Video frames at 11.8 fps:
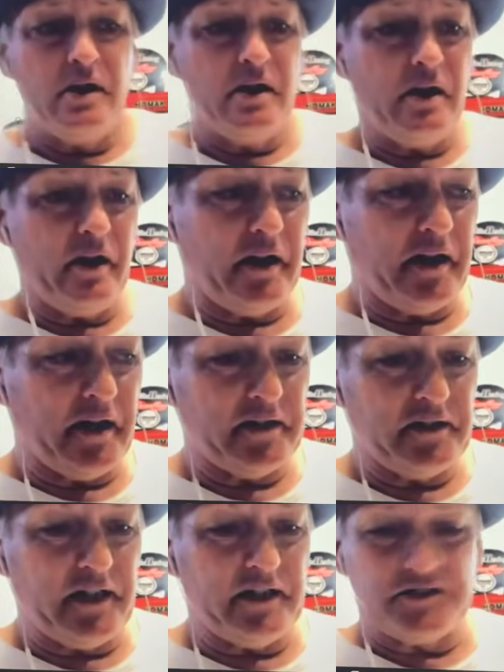And
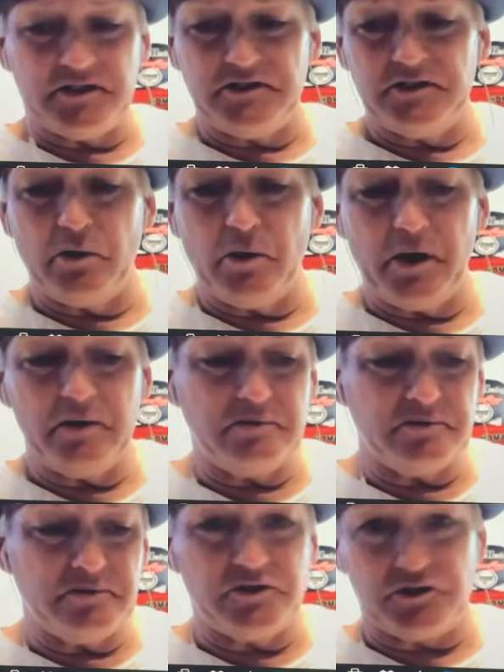they said, you know what,
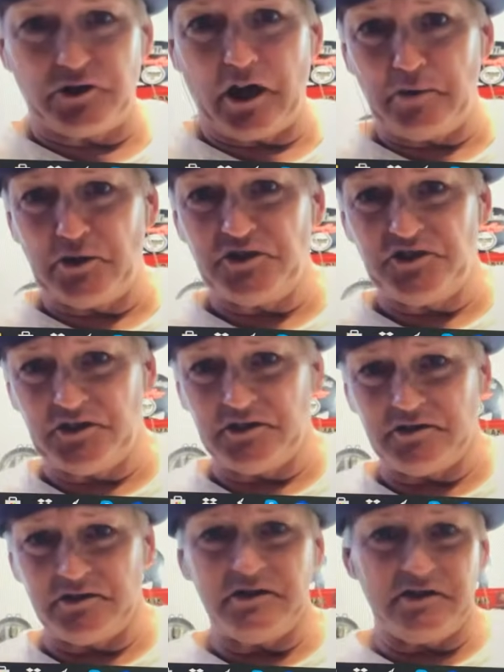Strivos is
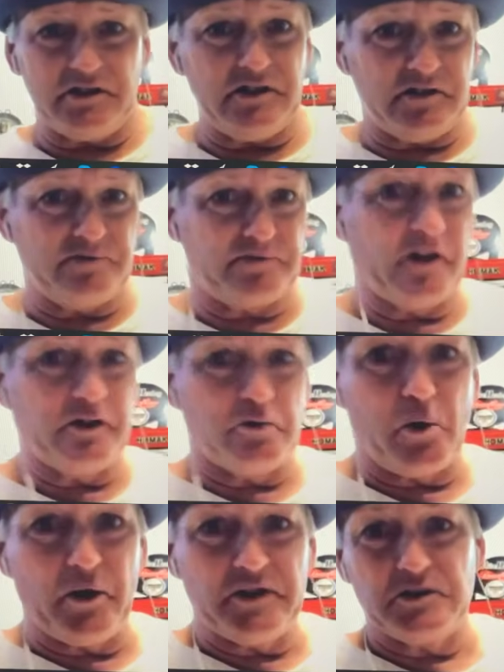in front in the
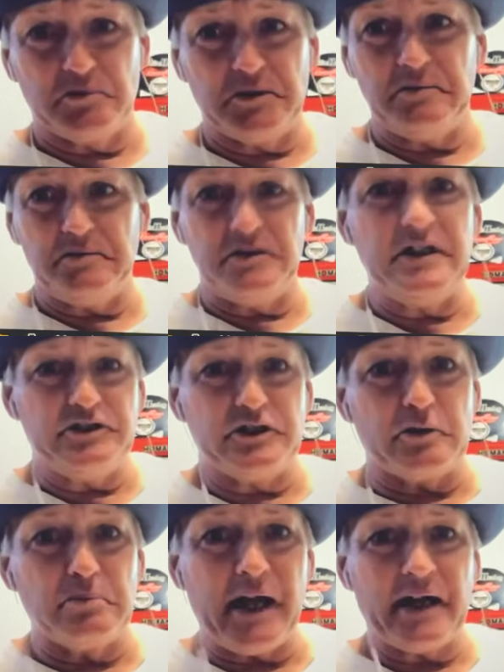points, and we need you to
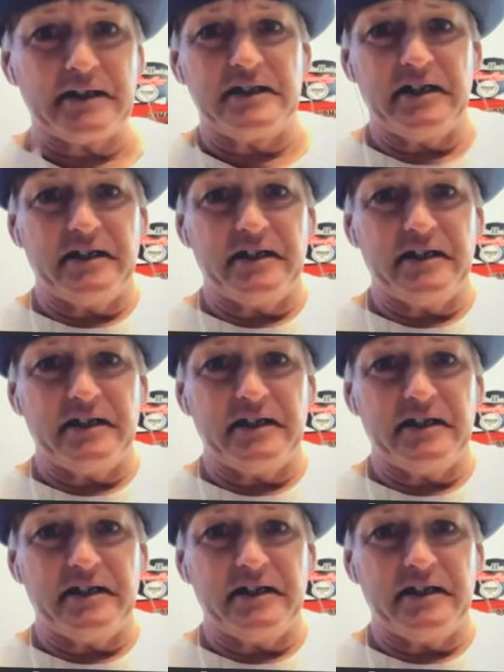block again.